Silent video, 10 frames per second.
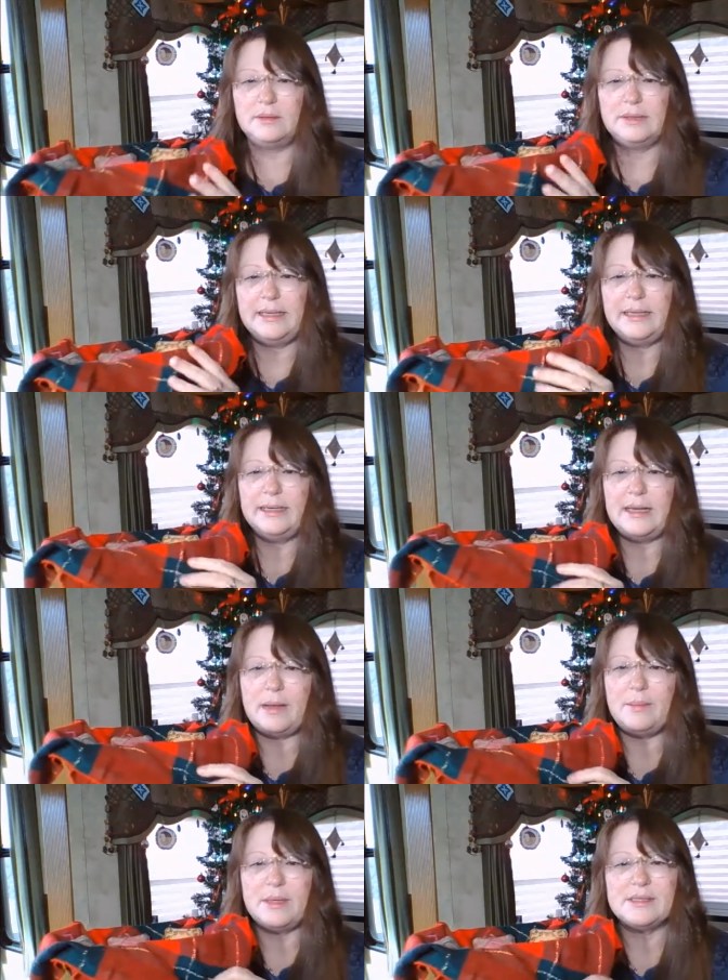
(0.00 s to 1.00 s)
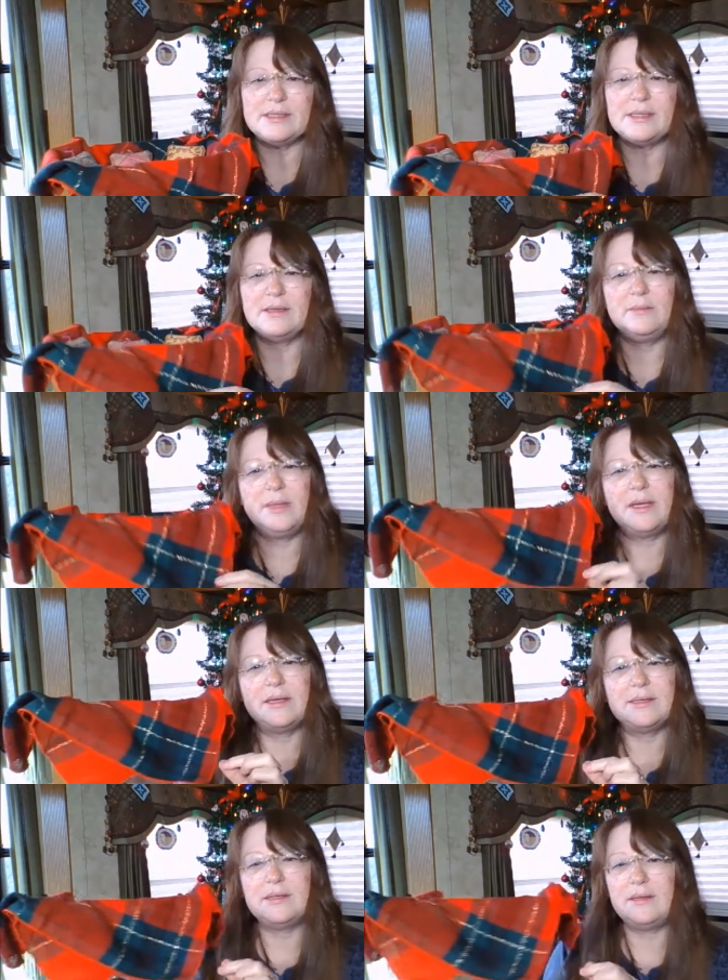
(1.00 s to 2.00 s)
linen napkins in
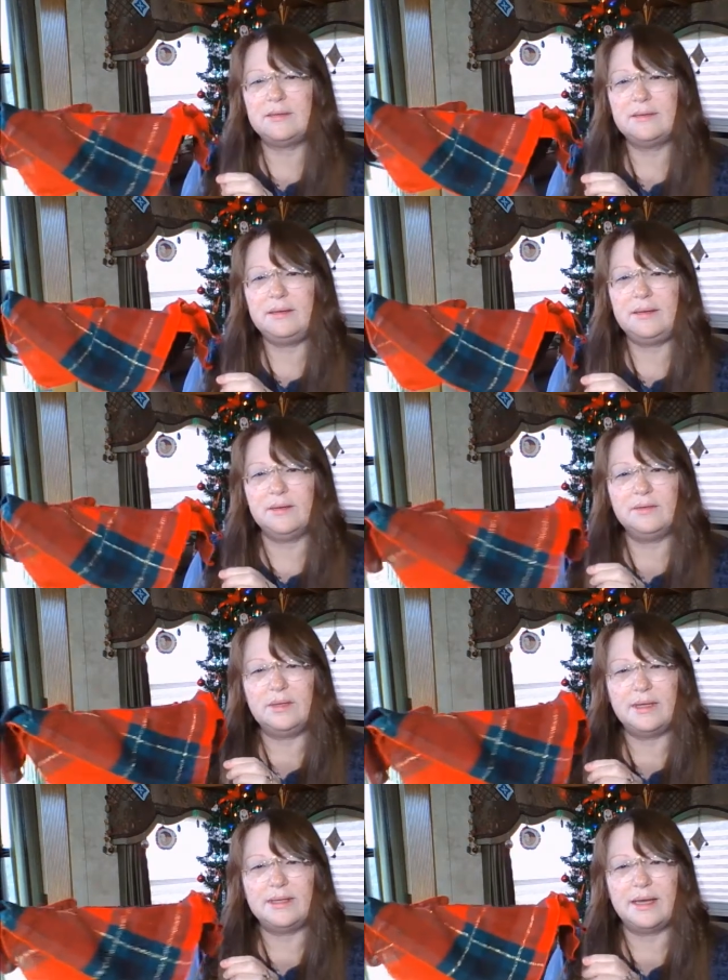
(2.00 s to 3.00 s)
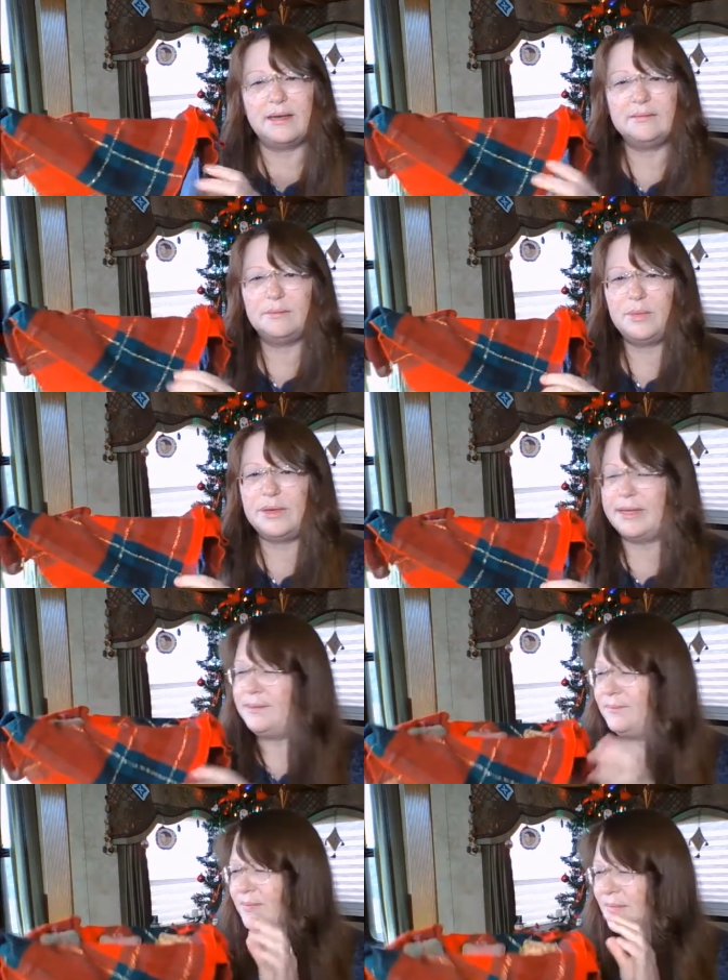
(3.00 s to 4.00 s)
because, you know, look at that, pretty.